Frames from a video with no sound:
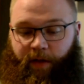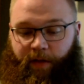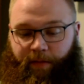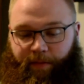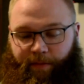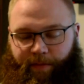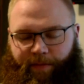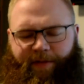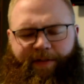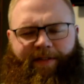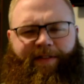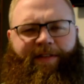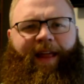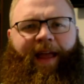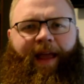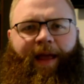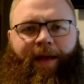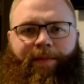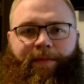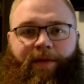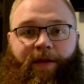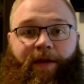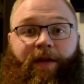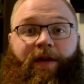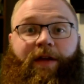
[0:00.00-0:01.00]

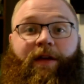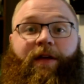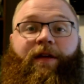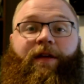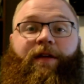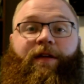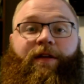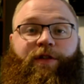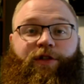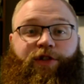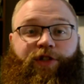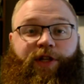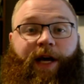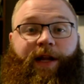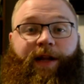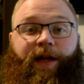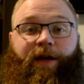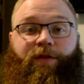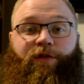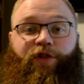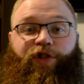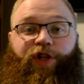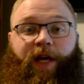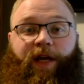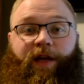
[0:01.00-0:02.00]
Shout
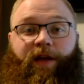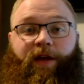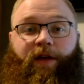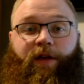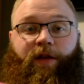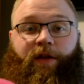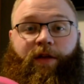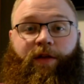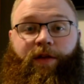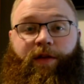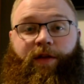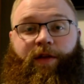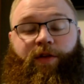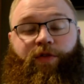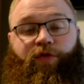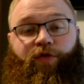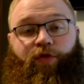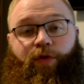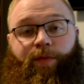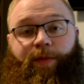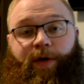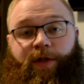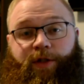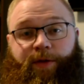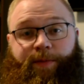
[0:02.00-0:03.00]
out Jake. He
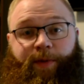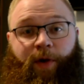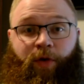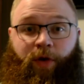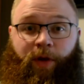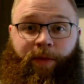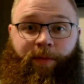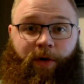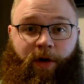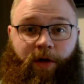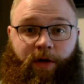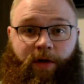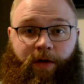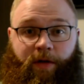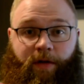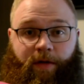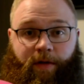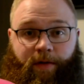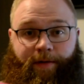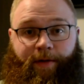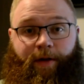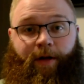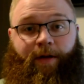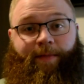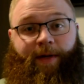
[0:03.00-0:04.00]
drew a bunch of Pokemon
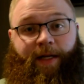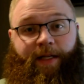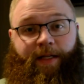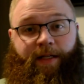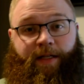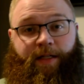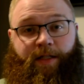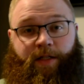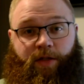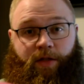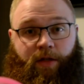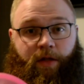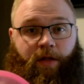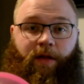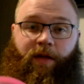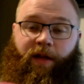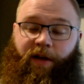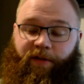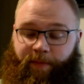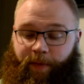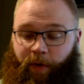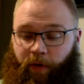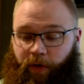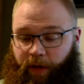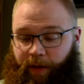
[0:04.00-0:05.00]
on my disc.
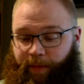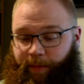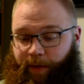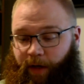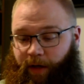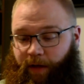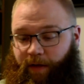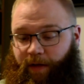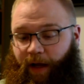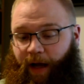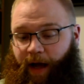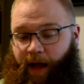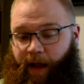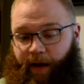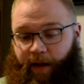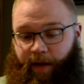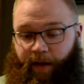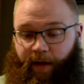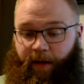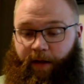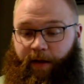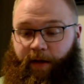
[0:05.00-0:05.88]
Love Pokemon a lot.